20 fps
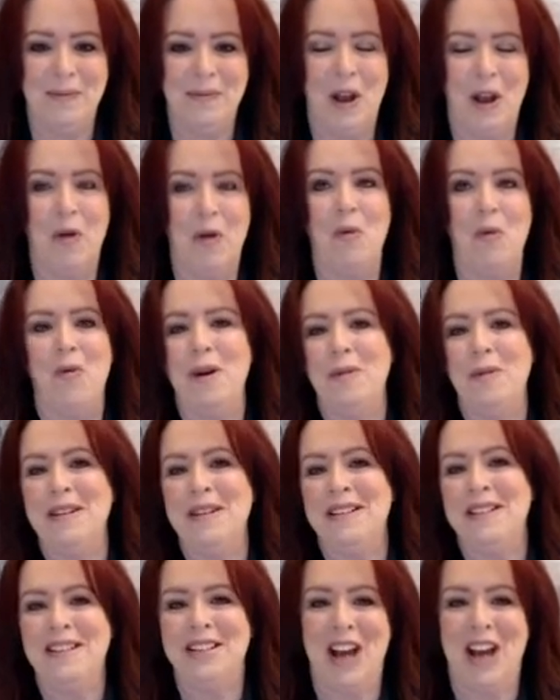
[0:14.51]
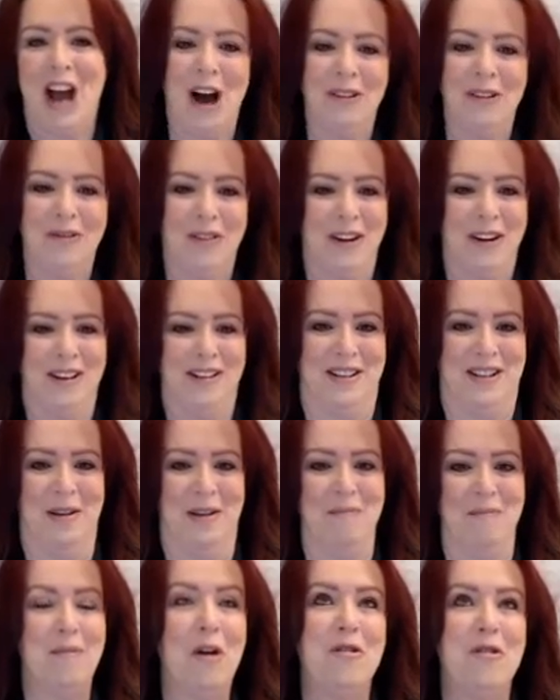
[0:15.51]
A women's conference, a
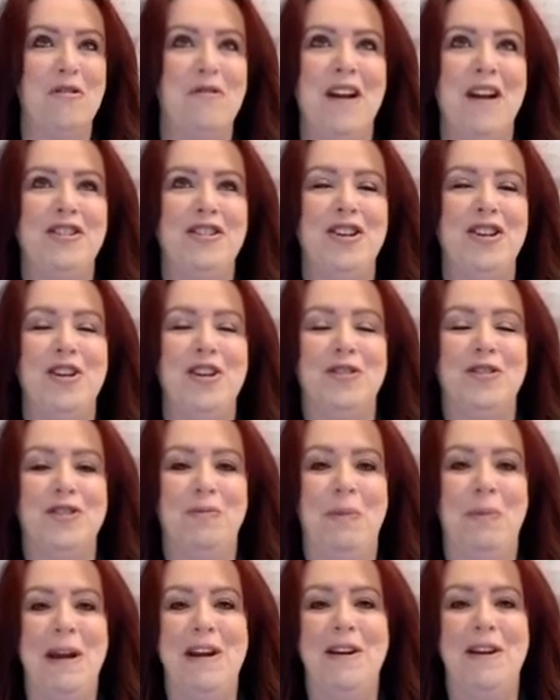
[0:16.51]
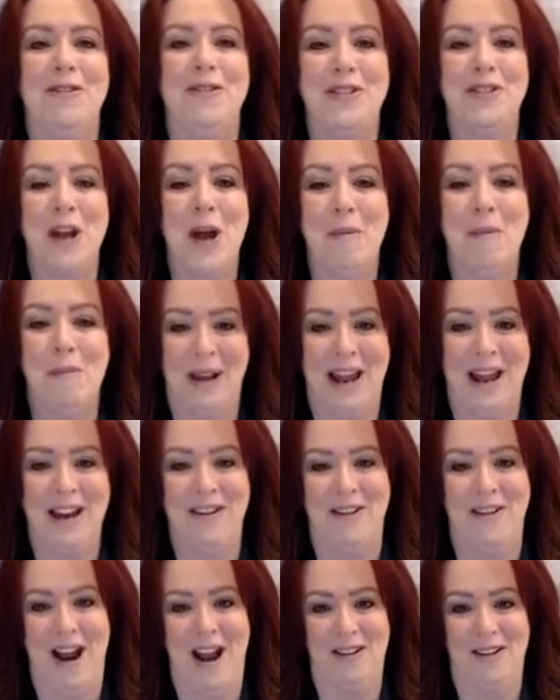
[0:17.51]
motivational speaker's
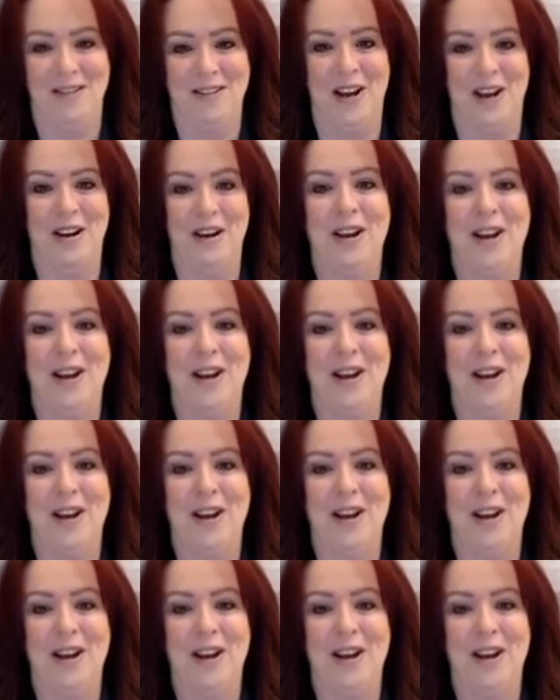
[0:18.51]
playground.